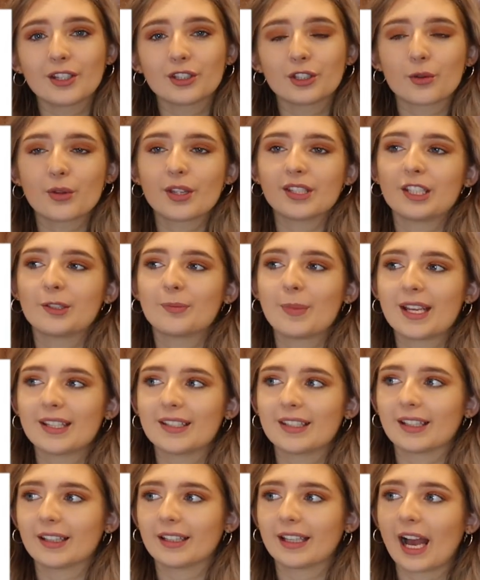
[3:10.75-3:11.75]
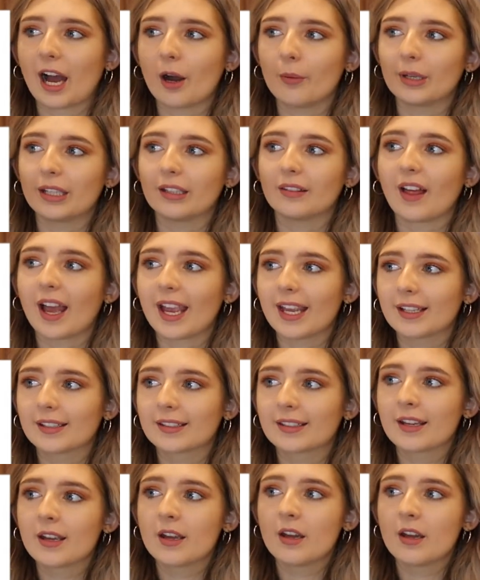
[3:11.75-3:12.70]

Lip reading: so this is basically how many likes